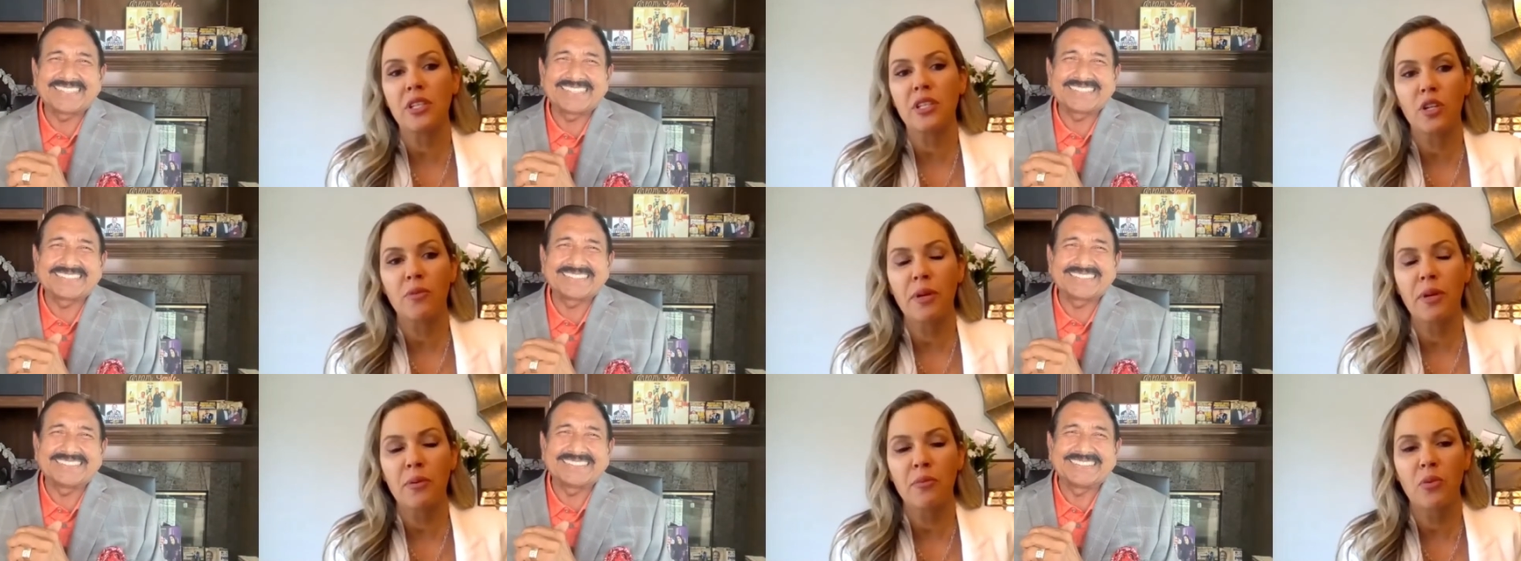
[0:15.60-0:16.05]
Speaker 1: a
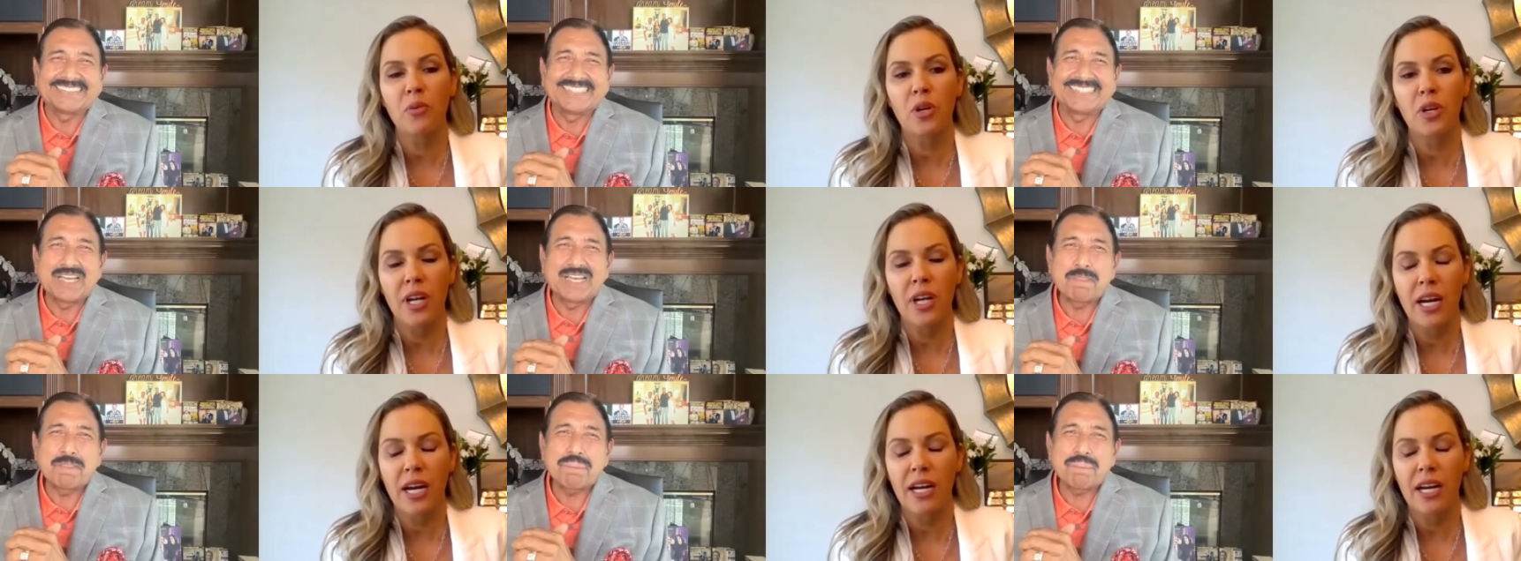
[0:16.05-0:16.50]
little bit
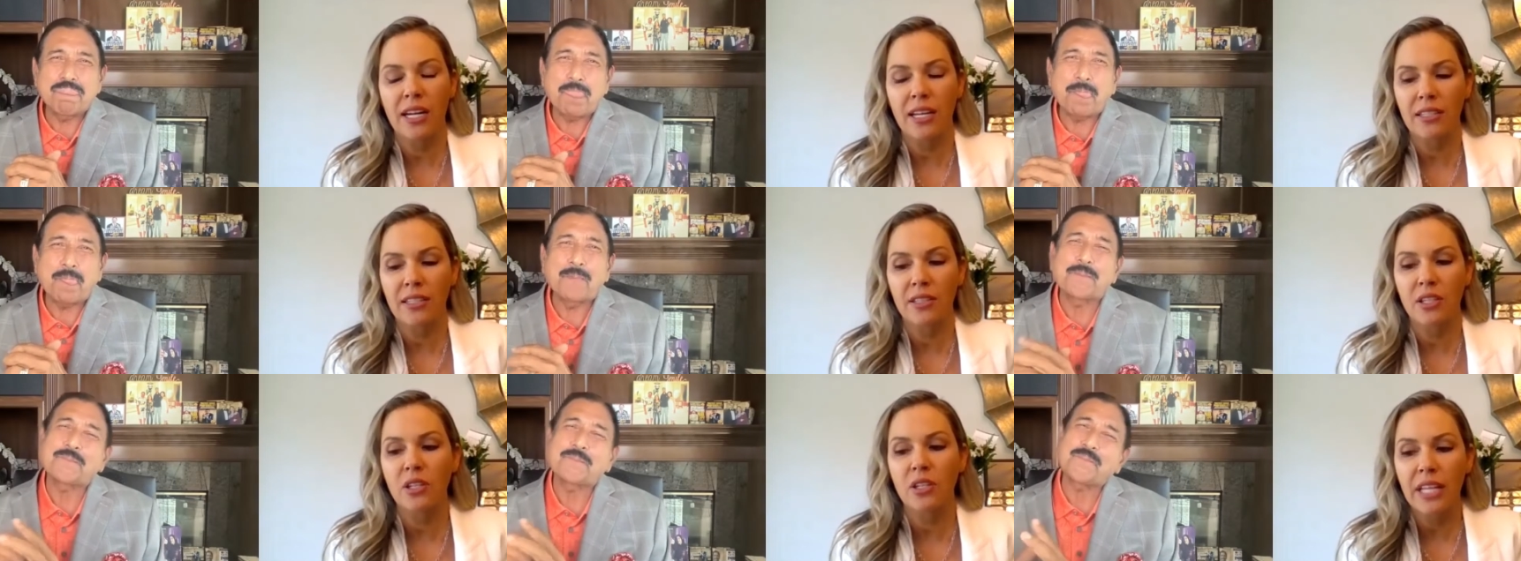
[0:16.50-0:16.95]
more
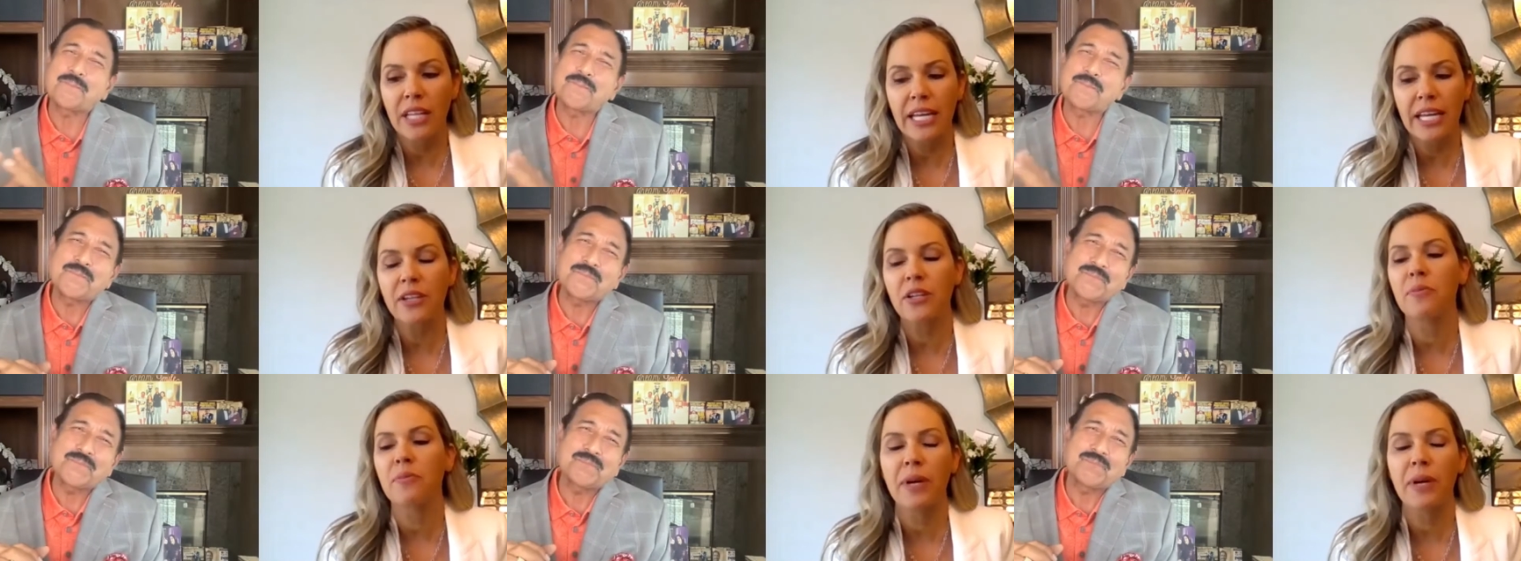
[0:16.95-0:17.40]
uh, a little
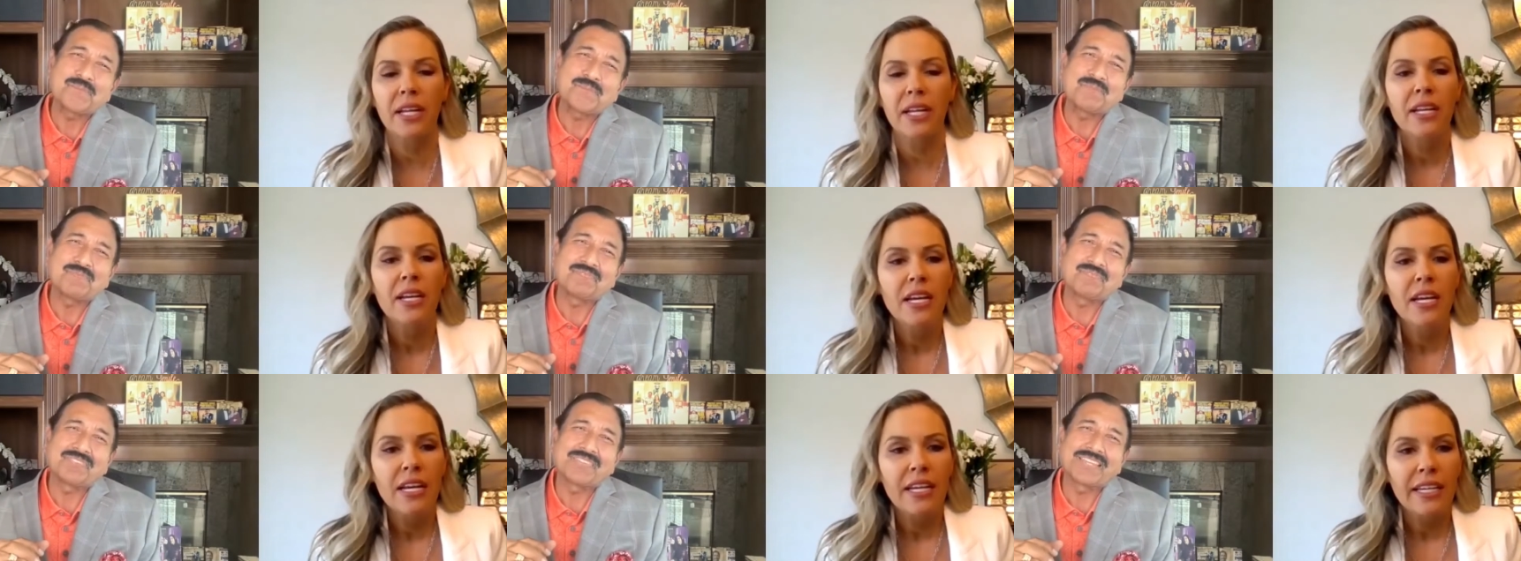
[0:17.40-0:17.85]
later,
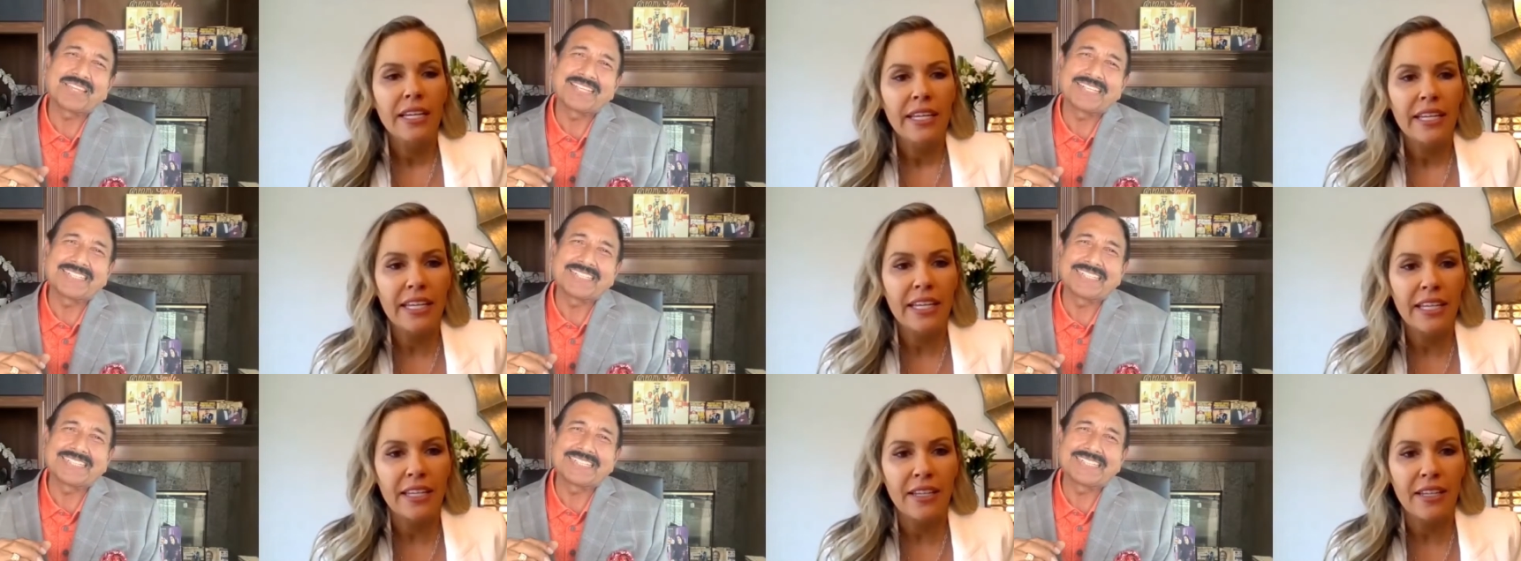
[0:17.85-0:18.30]
but
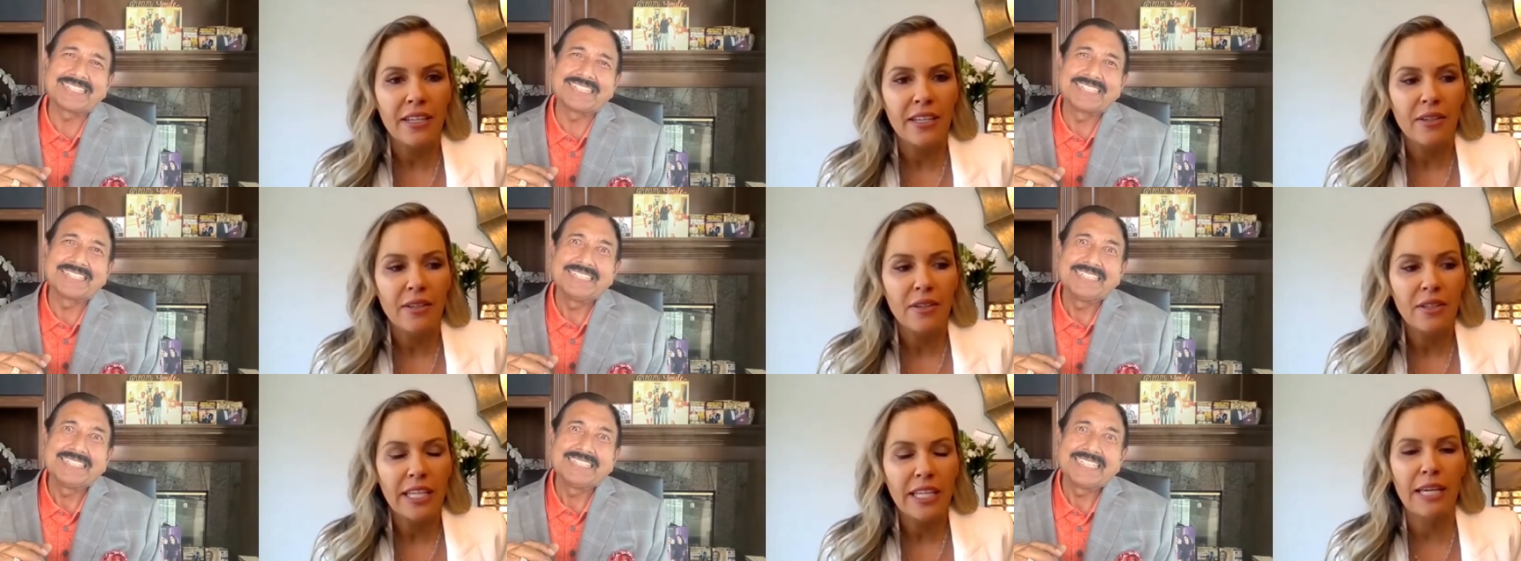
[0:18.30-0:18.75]
he
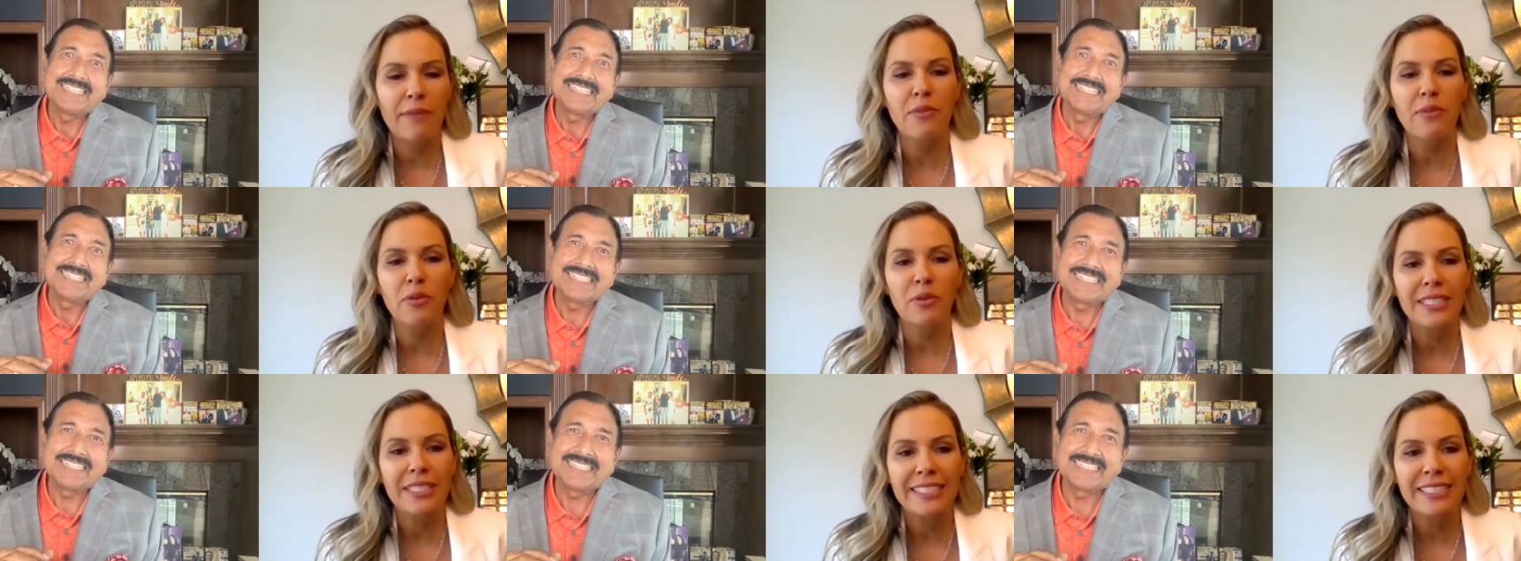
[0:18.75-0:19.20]
came
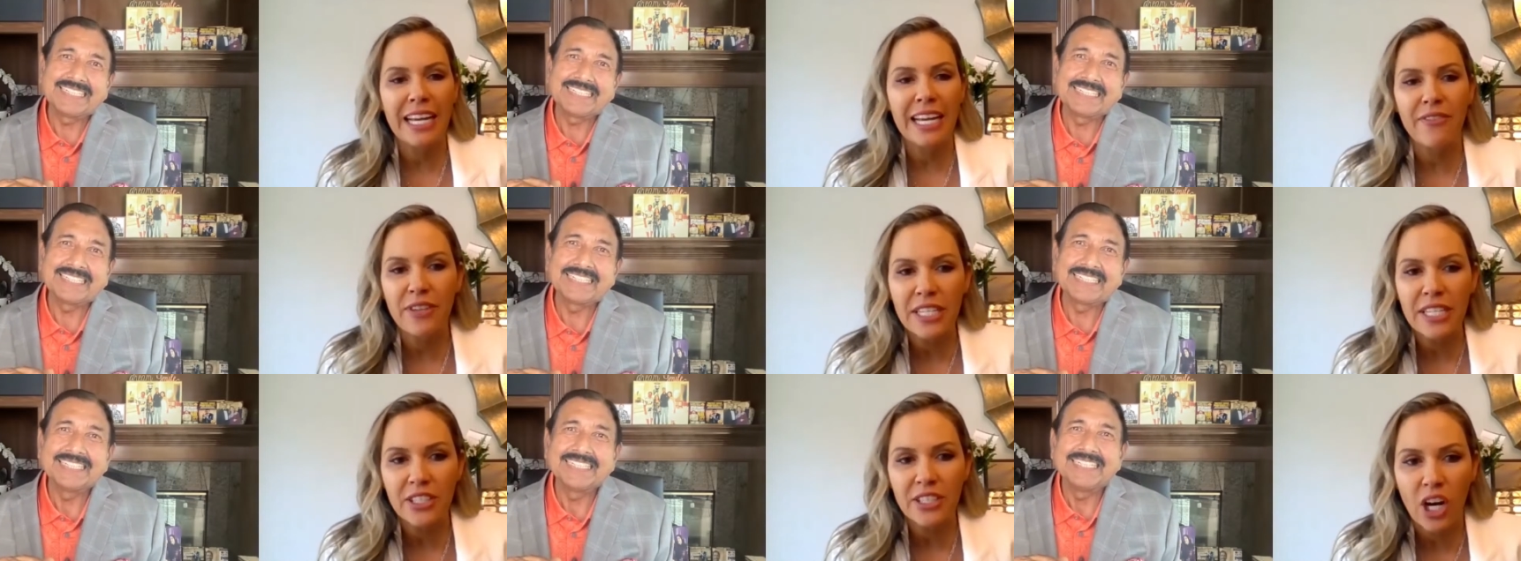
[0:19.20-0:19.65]
here with seven